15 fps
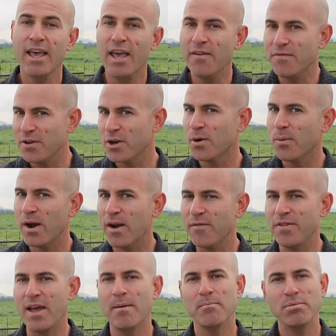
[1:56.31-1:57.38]
If you're aware
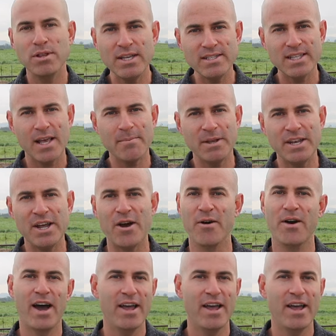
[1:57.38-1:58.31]
of them, please let me know.